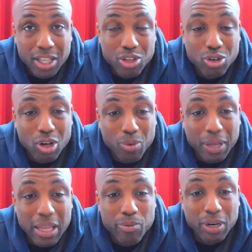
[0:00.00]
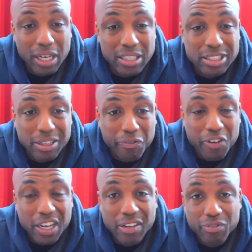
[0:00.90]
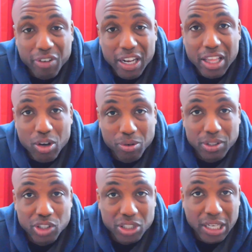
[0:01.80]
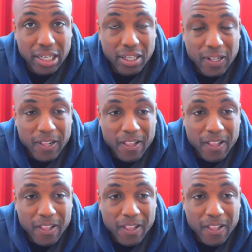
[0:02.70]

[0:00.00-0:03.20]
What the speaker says: you know, when he released the fucking video and shit.